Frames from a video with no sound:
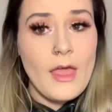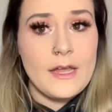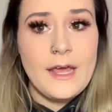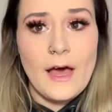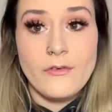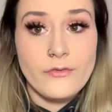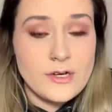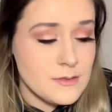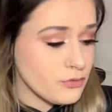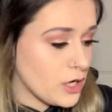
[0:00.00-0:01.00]
And yeah,
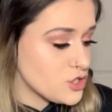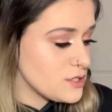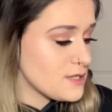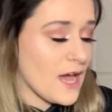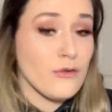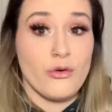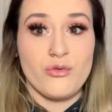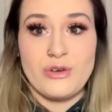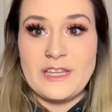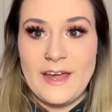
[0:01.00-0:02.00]
first impressions, I
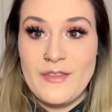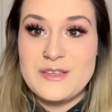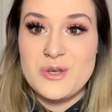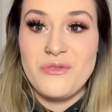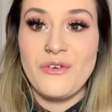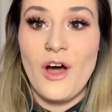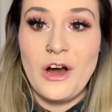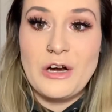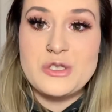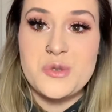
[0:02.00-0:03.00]
really like this so
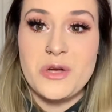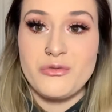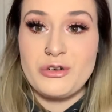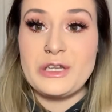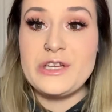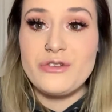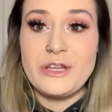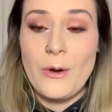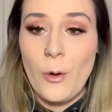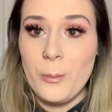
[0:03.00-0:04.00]
far. So I
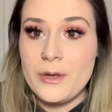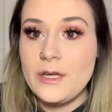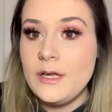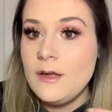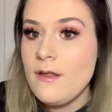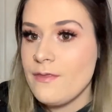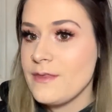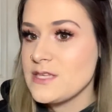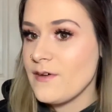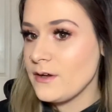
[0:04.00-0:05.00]
really hope
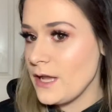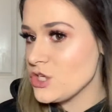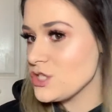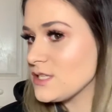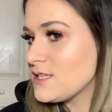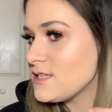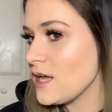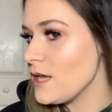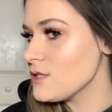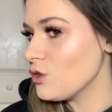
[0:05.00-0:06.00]
this foundation
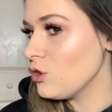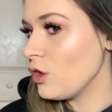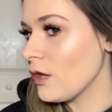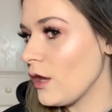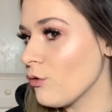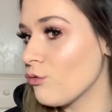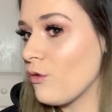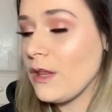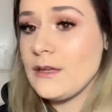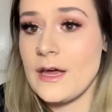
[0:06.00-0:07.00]
stays looking
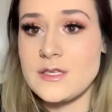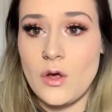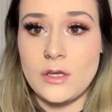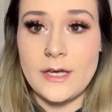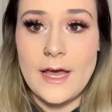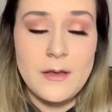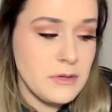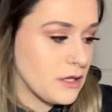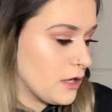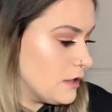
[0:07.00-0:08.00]
really nice all day
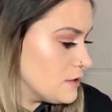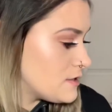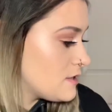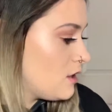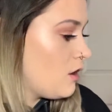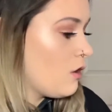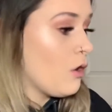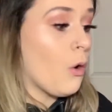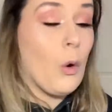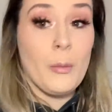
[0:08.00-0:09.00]
because,
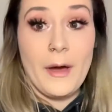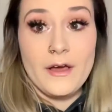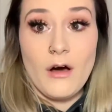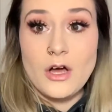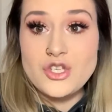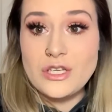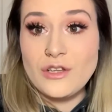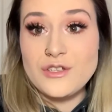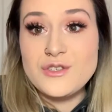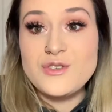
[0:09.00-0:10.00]
oh my gosh, it
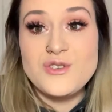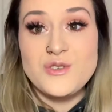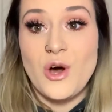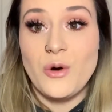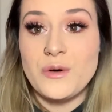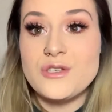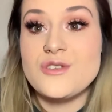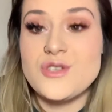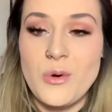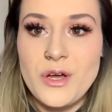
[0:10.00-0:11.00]
looks so
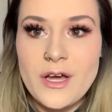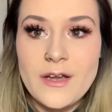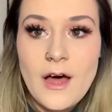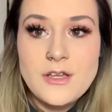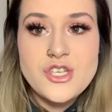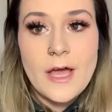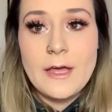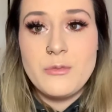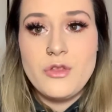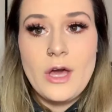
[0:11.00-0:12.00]
good. I'll check
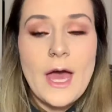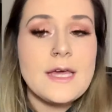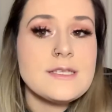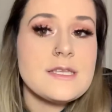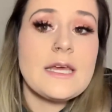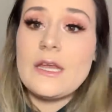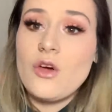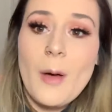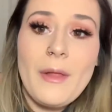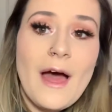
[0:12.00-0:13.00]
in with you guys in a
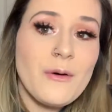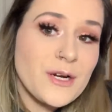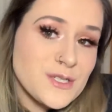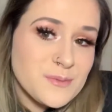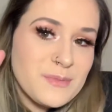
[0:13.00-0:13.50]
couple hours.